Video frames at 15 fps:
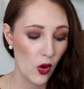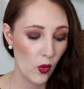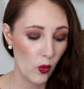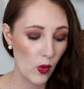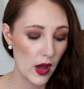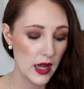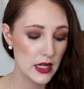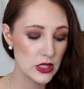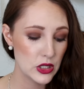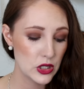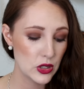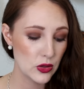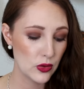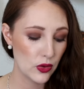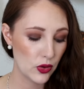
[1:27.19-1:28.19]
one,
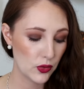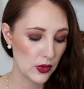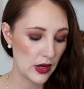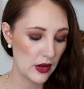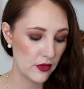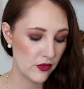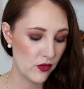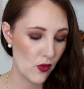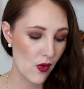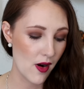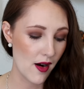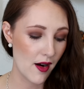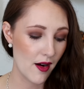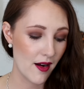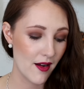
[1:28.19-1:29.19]
two, three,
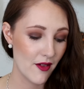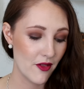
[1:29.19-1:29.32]
four,